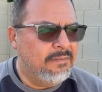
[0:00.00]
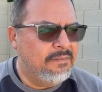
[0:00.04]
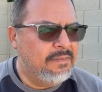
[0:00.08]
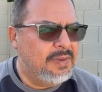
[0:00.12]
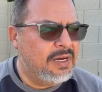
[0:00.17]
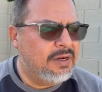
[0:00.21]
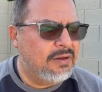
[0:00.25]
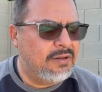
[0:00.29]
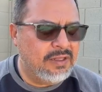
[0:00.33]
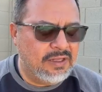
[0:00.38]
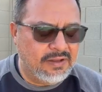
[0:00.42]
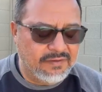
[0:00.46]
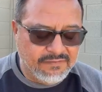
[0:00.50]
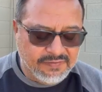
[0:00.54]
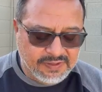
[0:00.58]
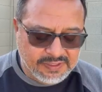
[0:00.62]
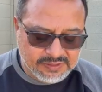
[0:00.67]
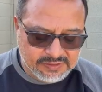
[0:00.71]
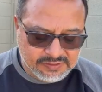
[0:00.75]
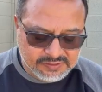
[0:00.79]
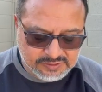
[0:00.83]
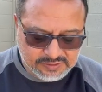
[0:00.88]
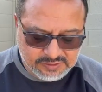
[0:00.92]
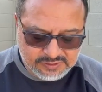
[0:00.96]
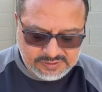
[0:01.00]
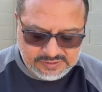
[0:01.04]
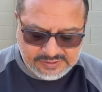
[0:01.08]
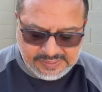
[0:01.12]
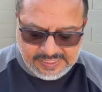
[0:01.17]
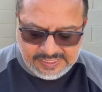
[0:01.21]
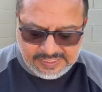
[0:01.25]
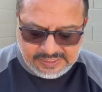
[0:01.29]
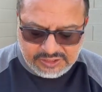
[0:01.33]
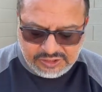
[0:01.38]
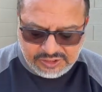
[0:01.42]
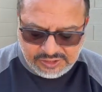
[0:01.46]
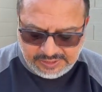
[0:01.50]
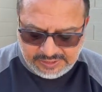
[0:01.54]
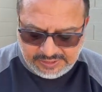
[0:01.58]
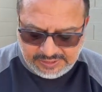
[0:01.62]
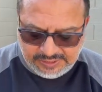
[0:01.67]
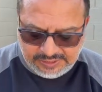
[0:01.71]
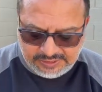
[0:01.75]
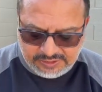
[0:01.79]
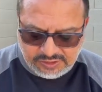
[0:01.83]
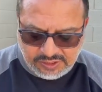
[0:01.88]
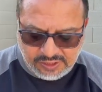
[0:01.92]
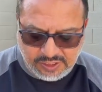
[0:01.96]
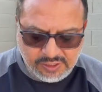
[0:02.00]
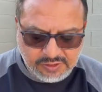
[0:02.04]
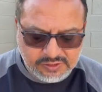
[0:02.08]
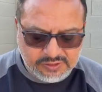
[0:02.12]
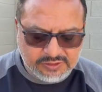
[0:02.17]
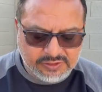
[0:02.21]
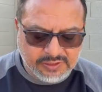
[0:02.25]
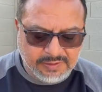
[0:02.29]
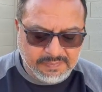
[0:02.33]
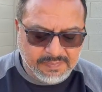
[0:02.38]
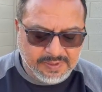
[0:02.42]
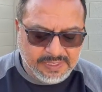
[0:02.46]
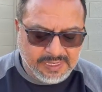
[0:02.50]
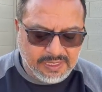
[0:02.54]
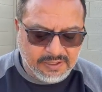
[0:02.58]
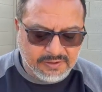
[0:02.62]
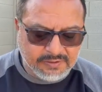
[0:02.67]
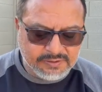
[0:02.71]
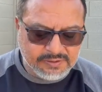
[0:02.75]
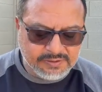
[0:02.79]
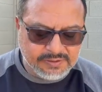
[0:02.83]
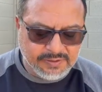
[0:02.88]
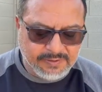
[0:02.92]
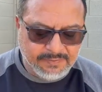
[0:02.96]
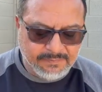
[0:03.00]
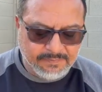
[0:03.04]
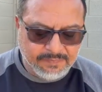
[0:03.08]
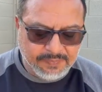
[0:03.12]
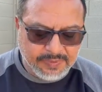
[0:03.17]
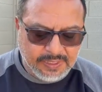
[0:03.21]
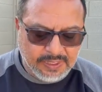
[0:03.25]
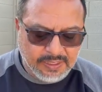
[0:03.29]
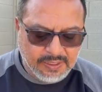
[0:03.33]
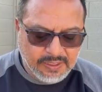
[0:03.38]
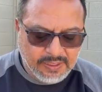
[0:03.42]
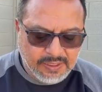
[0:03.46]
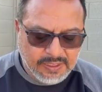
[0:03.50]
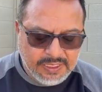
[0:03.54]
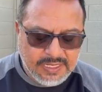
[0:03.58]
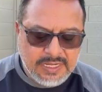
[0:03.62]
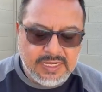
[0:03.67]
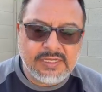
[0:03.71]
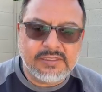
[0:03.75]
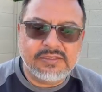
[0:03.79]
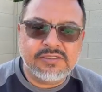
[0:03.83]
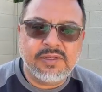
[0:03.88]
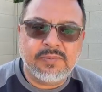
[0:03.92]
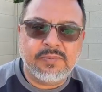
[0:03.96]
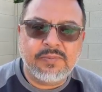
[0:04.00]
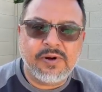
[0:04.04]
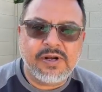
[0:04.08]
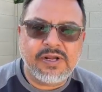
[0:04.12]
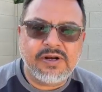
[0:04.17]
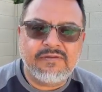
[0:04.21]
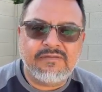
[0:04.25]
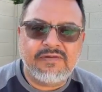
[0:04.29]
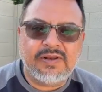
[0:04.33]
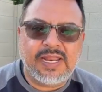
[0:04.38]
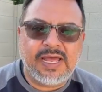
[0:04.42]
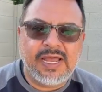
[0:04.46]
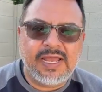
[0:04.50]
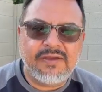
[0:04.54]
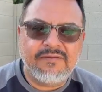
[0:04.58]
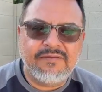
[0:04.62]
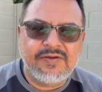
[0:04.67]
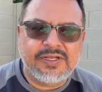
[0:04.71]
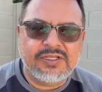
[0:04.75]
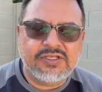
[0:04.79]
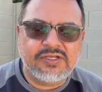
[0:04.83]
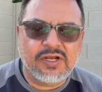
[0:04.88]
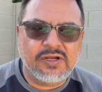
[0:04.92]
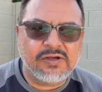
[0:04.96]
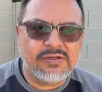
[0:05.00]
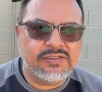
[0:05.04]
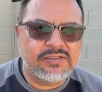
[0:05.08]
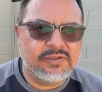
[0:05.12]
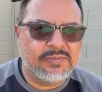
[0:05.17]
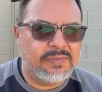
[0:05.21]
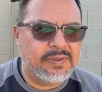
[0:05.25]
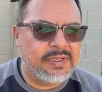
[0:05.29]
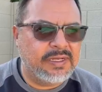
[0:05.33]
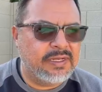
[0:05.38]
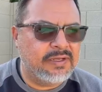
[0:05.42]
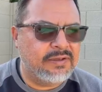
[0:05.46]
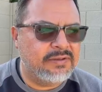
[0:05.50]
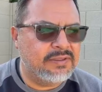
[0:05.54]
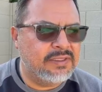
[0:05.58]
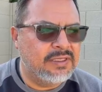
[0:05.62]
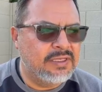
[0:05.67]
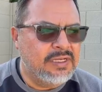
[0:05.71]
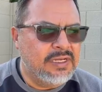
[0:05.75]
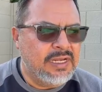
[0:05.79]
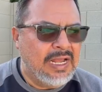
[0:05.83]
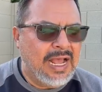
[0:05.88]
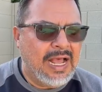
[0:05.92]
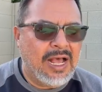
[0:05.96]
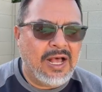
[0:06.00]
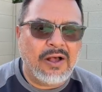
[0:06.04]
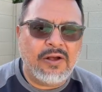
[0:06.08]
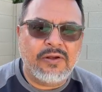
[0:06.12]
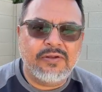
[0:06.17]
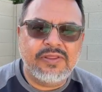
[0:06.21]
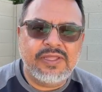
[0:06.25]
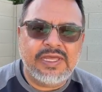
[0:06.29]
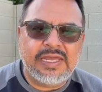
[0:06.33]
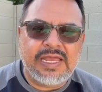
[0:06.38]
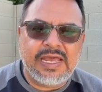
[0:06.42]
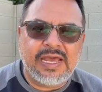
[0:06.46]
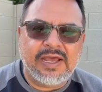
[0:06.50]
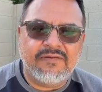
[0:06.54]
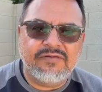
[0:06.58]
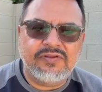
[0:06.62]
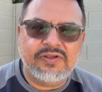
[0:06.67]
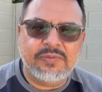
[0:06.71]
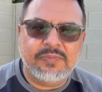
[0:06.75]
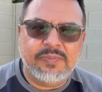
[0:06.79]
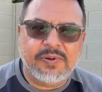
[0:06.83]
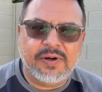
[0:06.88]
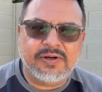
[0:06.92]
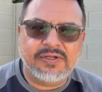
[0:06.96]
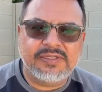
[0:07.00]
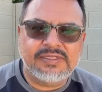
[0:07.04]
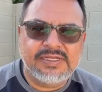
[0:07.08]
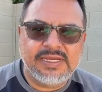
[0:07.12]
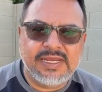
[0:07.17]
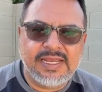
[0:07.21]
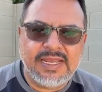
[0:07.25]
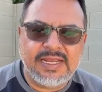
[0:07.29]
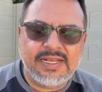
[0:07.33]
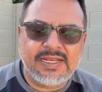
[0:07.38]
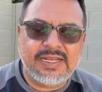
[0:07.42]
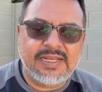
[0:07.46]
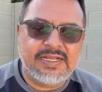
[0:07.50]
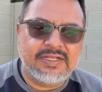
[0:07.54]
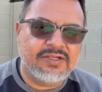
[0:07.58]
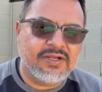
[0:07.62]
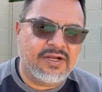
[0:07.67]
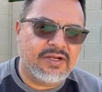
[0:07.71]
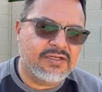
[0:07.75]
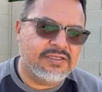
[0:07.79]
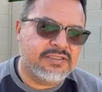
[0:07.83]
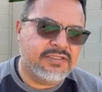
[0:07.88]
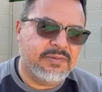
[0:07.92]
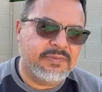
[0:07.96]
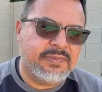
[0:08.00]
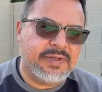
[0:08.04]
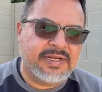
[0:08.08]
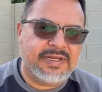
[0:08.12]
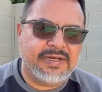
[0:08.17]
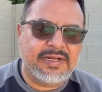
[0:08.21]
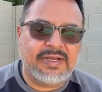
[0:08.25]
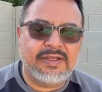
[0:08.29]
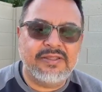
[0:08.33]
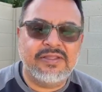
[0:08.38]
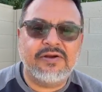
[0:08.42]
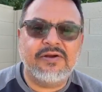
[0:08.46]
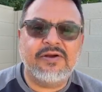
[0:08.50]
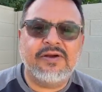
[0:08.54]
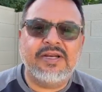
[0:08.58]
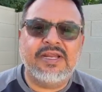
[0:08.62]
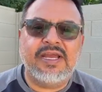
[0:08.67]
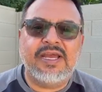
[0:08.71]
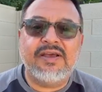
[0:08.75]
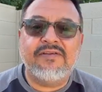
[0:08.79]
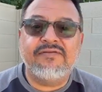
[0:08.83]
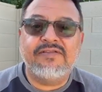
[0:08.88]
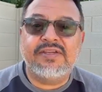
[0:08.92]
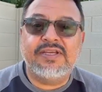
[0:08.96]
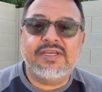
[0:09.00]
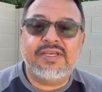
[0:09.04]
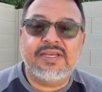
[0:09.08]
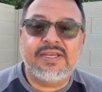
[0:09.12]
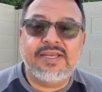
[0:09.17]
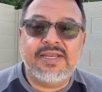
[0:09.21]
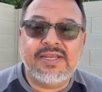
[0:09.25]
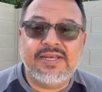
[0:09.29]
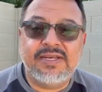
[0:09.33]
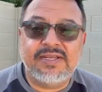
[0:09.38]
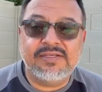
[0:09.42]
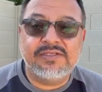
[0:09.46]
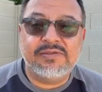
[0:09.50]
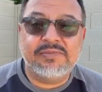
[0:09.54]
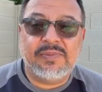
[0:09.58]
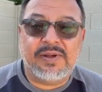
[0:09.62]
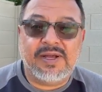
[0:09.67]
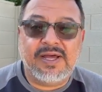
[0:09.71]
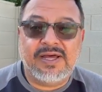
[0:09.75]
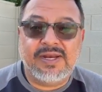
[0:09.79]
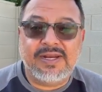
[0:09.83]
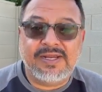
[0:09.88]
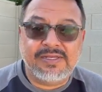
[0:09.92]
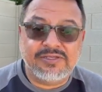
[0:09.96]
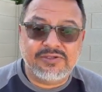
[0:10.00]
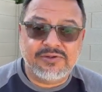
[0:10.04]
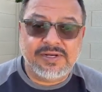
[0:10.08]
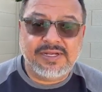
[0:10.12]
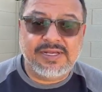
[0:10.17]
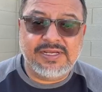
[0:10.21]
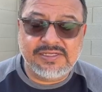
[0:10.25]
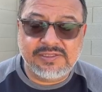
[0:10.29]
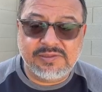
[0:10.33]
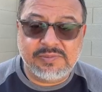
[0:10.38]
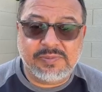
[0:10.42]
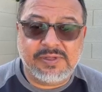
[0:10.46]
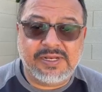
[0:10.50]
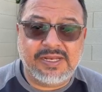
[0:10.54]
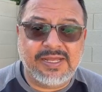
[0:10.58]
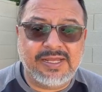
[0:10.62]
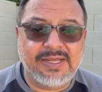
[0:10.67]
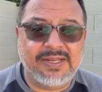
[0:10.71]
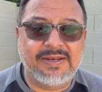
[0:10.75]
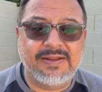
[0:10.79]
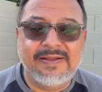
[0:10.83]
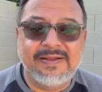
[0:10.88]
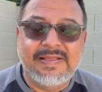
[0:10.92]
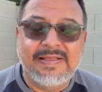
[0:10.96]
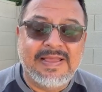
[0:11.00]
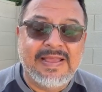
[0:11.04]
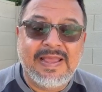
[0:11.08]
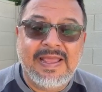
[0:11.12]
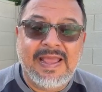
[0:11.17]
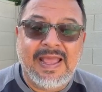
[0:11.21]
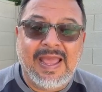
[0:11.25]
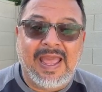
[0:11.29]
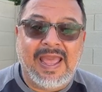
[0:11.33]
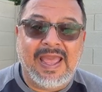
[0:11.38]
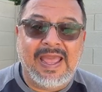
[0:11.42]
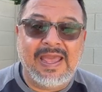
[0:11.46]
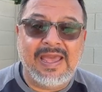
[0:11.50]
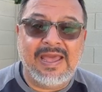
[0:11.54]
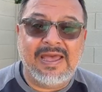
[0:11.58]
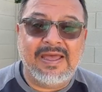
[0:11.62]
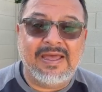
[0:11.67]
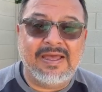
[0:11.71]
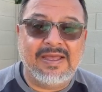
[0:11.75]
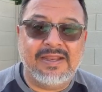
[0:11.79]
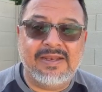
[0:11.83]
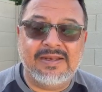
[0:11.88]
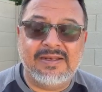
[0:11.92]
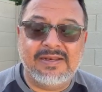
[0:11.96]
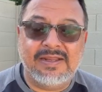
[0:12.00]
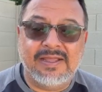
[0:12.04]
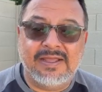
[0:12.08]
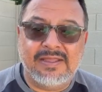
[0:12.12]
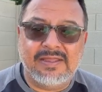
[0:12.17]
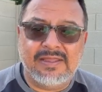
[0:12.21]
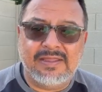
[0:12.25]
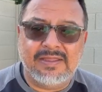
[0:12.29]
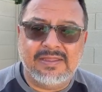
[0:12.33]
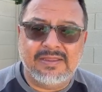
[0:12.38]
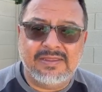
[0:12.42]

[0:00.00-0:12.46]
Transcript: middle of his teaching, he talks about he is the bread of life. He talks about how they have to partake. He talks about how they're going to have to eat his body, drink his blood. And